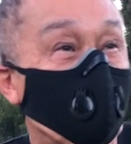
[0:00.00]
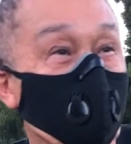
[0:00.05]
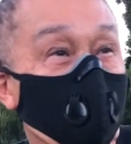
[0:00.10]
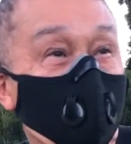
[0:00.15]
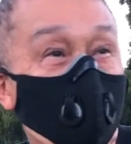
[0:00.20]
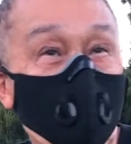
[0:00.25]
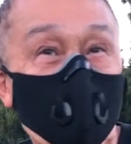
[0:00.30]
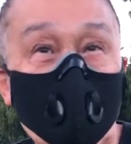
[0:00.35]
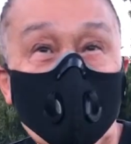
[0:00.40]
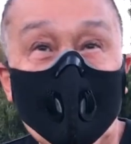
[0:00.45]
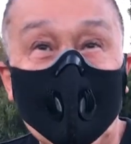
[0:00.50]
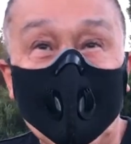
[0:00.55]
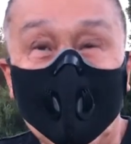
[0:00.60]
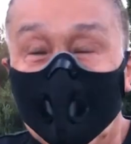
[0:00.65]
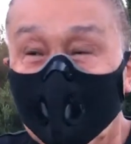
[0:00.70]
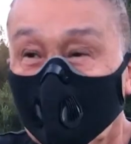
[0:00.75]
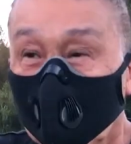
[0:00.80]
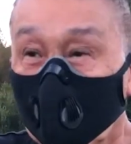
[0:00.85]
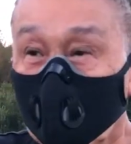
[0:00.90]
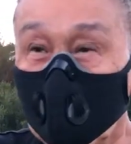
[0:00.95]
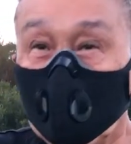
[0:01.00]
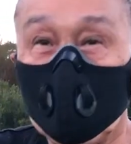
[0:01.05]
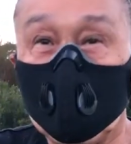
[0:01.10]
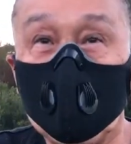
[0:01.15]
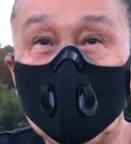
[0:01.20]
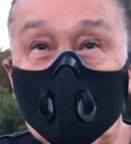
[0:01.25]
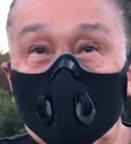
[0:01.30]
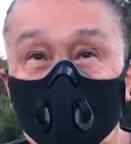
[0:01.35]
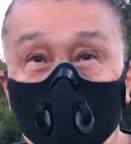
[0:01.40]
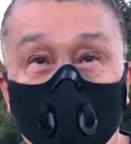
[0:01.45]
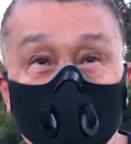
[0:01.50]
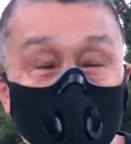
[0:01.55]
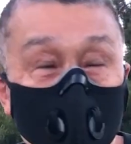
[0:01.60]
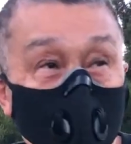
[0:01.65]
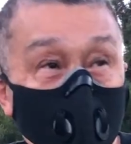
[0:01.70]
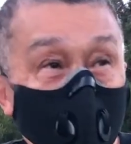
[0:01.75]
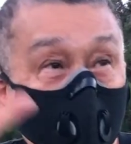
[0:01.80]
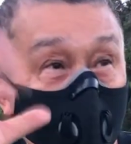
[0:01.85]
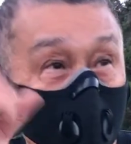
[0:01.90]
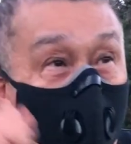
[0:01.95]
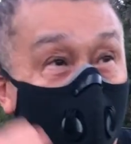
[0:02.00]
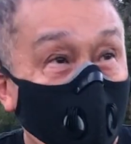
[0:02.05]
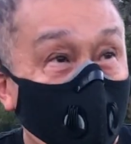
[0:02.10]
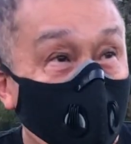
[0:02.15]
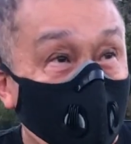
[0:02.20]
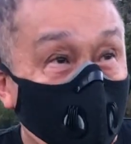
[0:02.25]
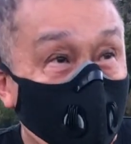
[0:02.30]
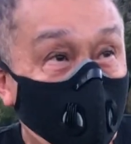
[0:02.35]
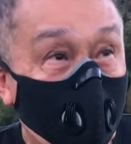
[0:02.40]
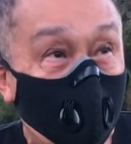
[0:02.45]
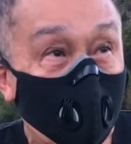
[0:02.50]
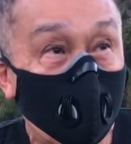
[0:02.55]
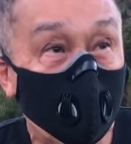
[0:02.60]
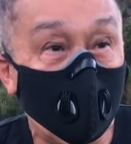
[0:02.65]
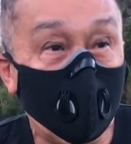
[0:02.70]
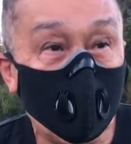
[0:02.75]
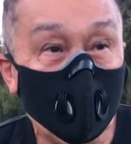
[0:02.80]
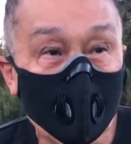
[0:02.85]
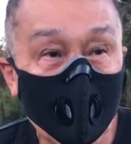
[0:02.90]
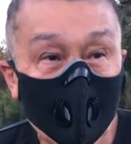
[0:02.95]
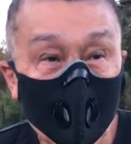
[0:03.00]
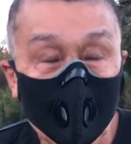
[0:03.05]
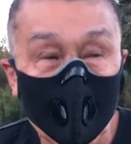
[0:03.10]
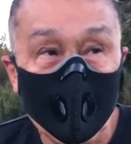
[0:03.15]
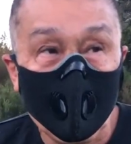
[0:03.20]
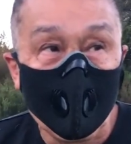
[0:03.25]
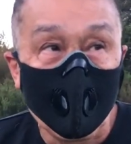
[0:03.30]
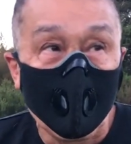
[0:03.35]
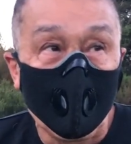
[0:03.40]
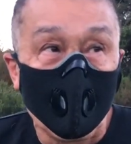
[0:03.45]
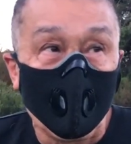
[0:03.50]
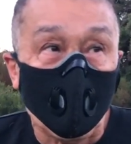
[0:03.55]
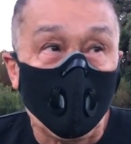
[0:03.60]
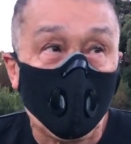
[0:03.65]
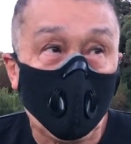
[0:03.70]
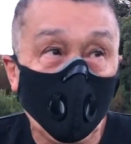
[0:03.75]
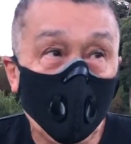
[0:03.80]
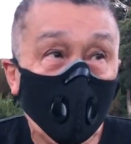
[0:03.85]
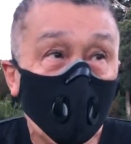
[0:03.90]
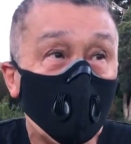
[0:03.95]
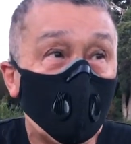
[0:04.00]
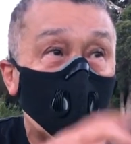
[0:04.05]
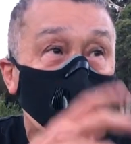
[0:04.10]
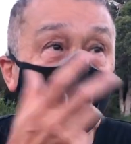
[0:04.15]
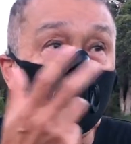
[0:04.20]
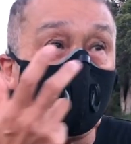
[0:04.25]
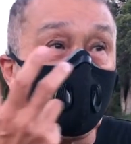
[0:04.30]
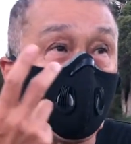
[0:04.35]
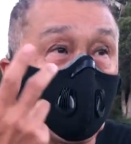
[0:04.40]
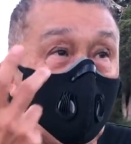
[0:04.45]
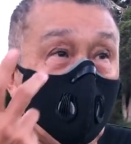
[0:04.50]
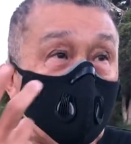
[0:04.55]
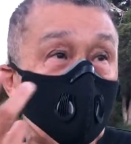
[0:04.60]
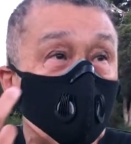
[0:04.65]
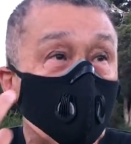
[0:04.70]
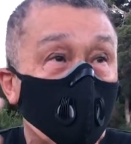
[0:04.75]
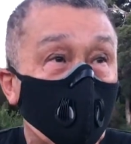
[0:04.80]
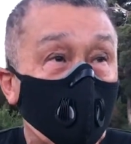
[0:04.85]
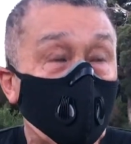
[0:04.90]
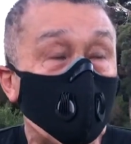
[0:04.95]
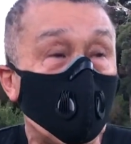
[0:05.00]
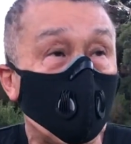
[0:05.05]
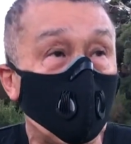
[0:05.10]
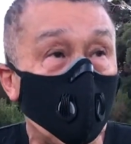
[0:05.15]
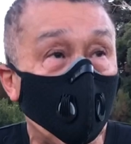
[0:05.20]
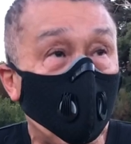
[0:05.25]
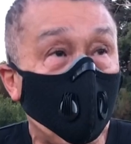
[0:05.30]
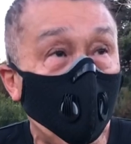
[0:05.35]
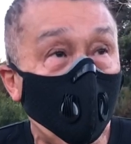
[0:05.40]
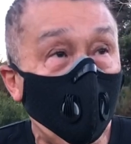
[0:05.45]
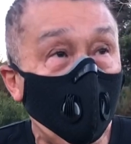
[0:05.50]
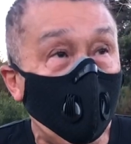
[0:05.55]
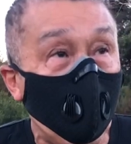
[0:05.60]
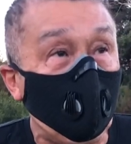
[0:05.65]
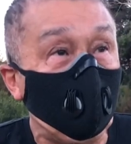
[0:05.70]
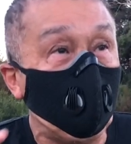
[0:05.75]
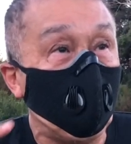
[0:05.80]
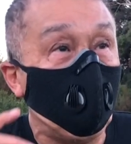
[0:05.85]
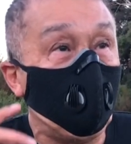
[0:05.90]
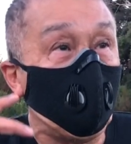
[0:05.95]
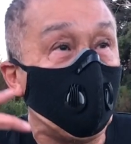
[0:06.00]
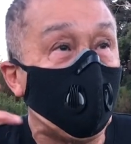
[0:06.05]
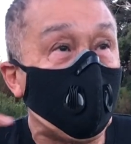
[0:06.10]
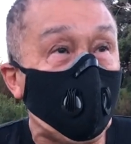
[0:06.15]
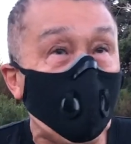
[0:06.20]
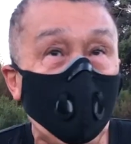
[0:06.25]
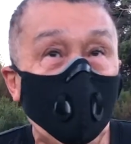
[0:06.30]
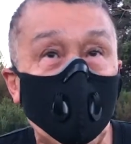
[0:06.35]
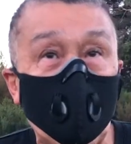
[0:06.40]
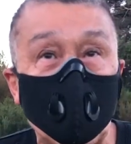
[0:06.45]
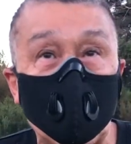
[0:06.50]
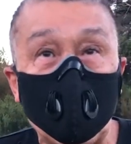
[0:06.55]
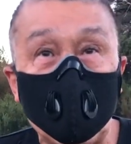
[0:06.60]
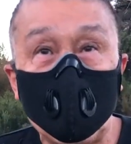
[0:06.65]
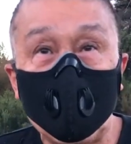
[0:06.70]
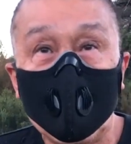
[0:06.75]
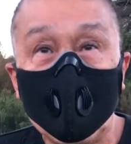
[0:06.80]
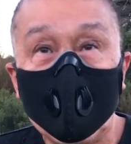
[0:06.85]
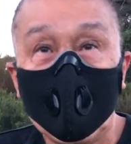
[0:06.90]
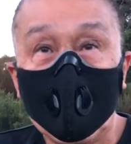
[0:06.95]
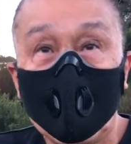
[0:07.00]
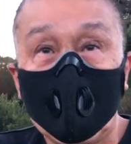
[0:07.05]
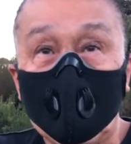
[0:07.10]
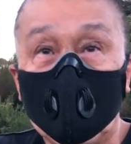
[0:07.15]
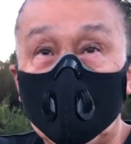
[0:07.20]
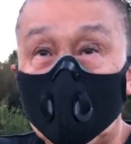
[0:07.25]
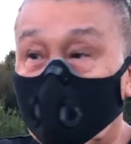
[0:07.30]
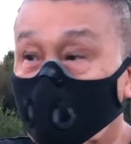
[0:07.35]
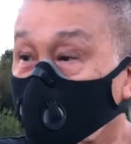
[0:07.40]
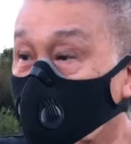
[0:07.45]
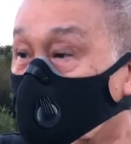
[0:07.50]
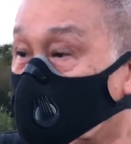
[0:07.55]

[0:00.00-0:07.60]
draw, we can do everything with our hands. Try and do the same things with your forearm, you can't. Because